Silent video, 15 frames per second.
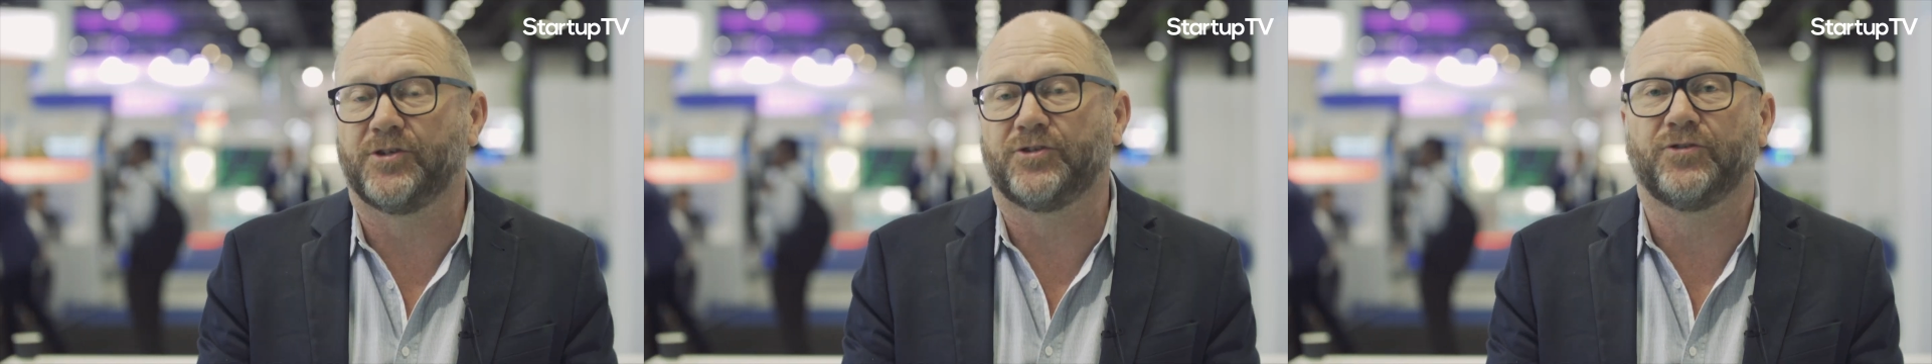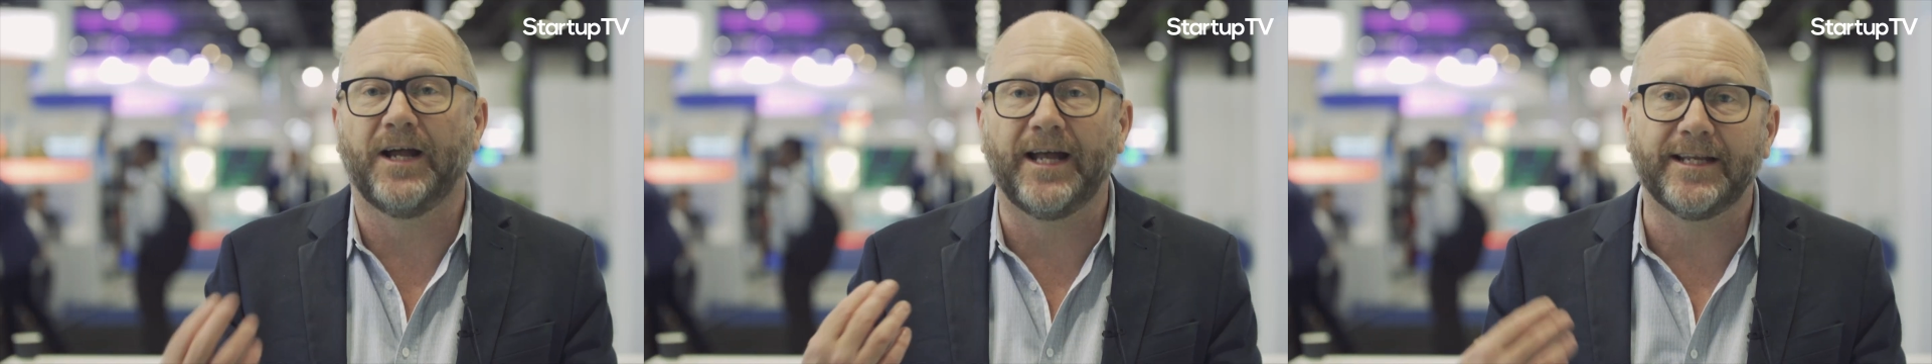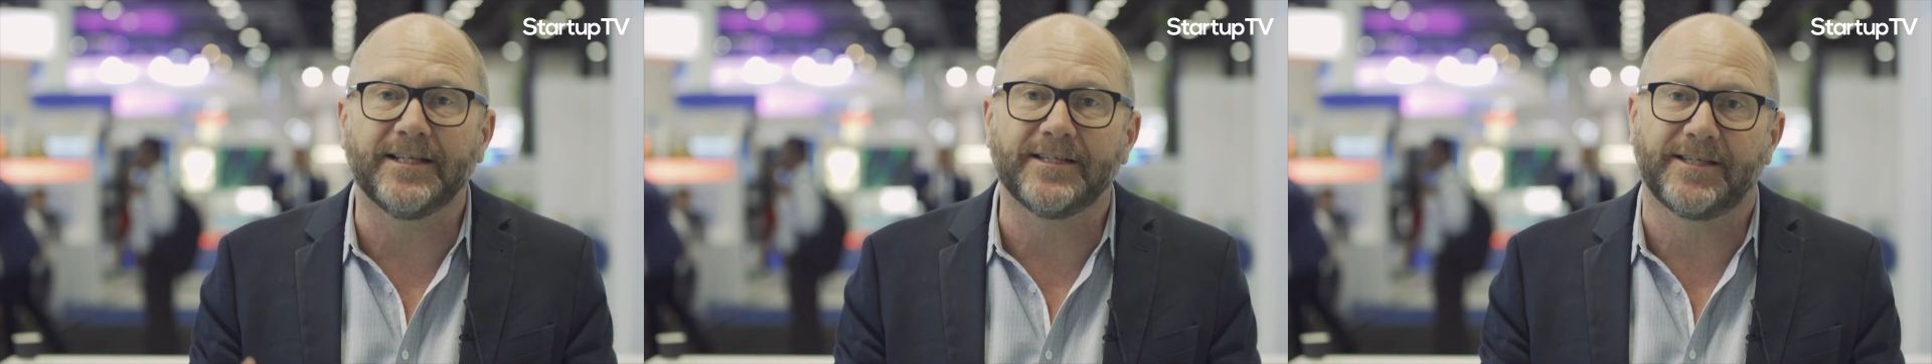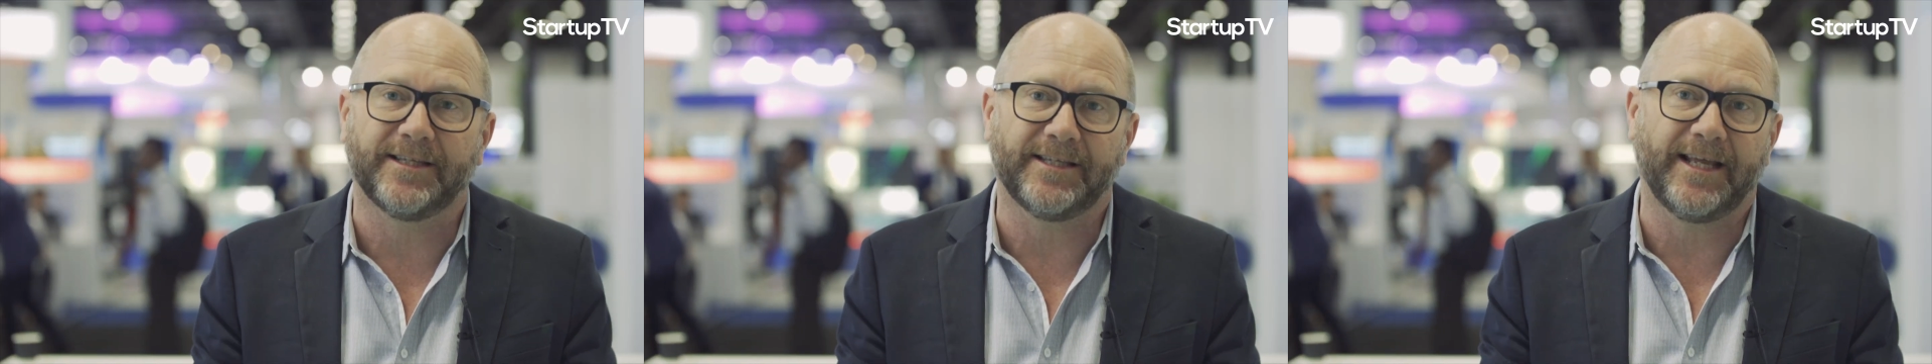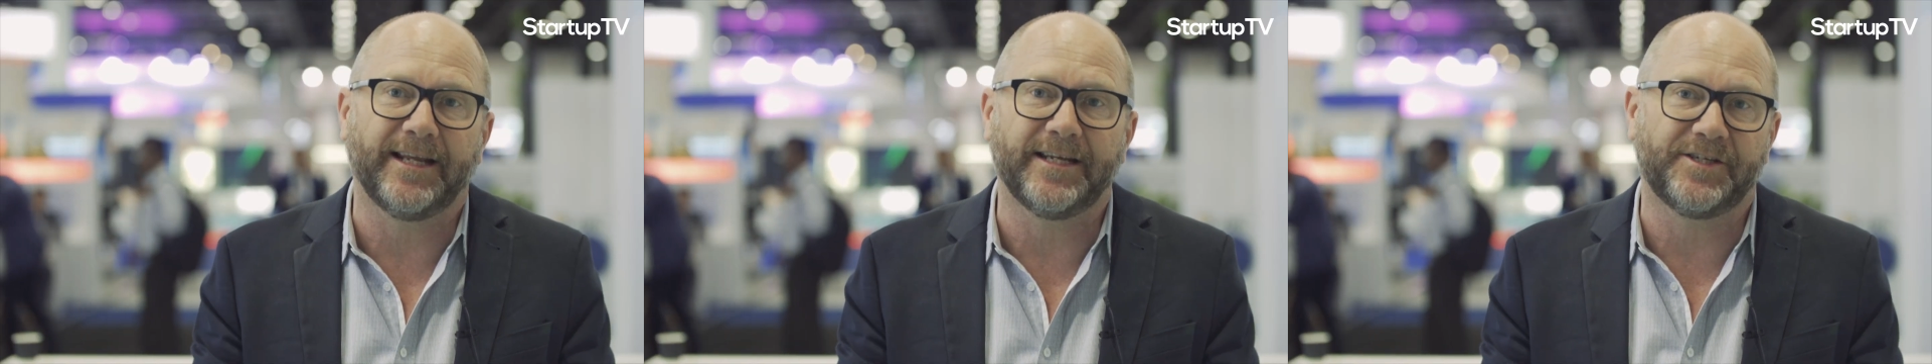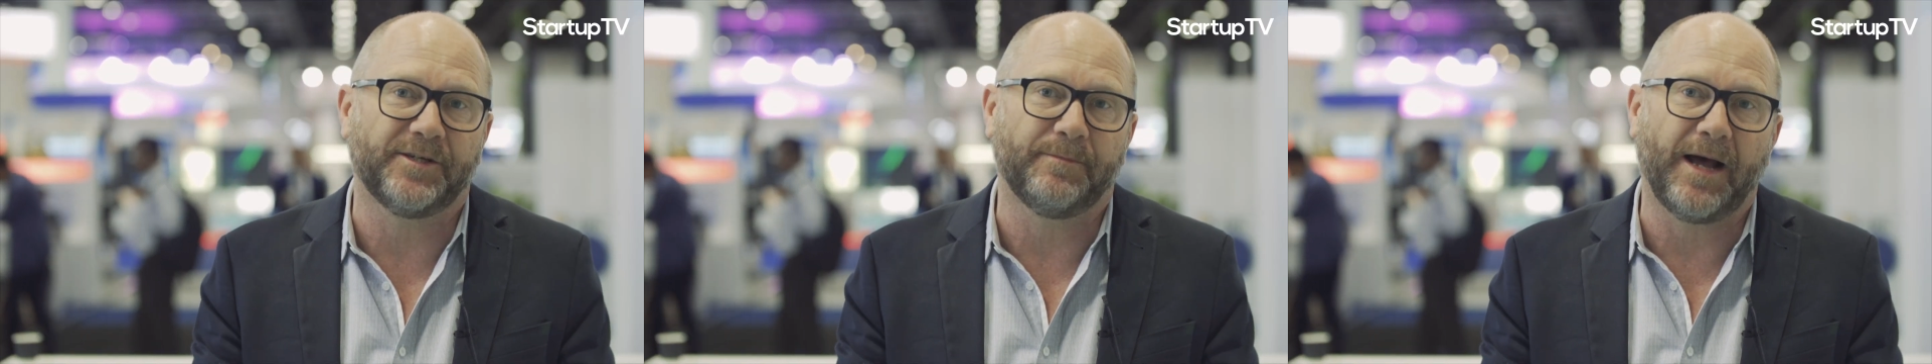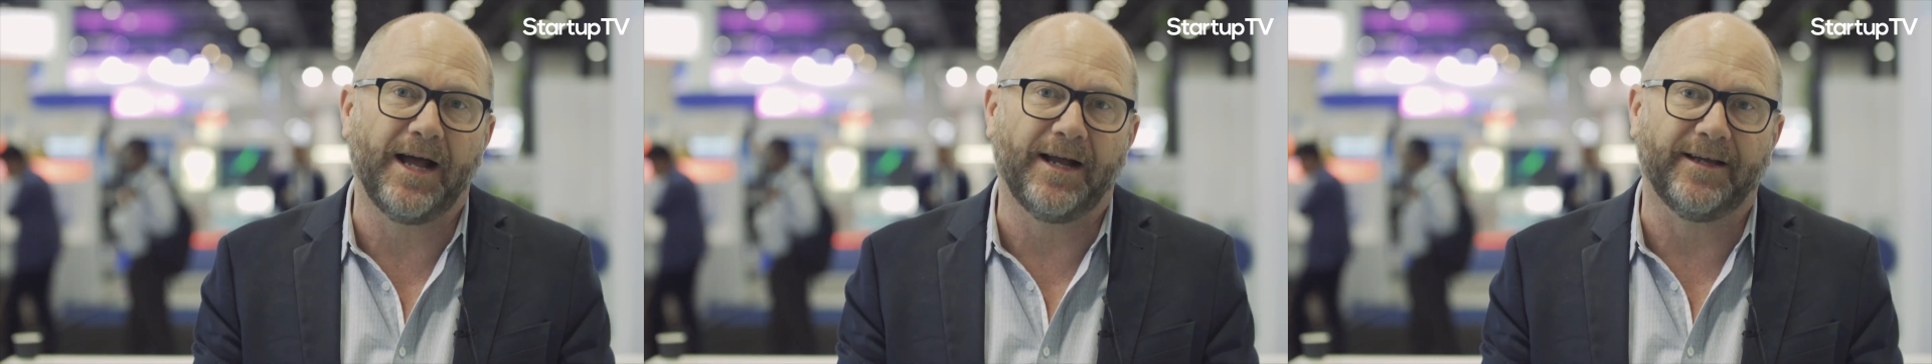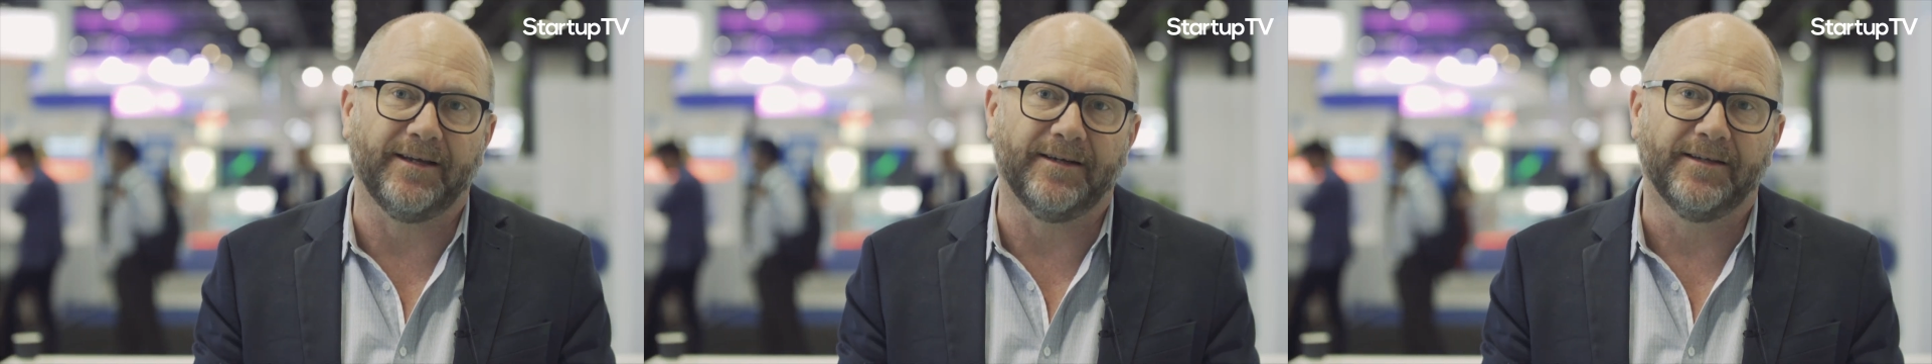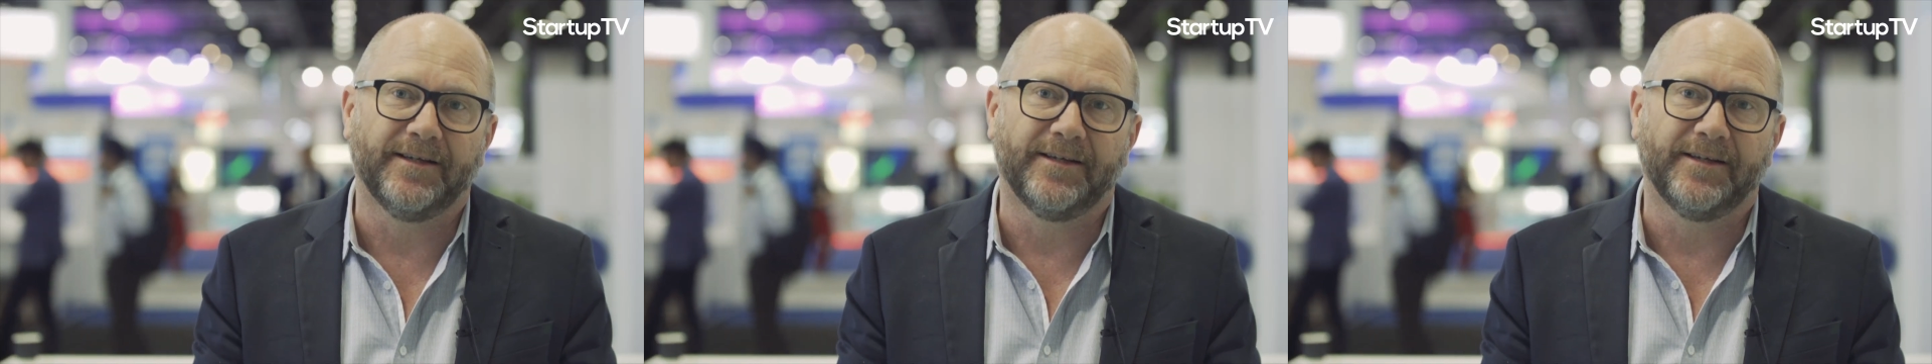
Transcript: to trade into the energy market,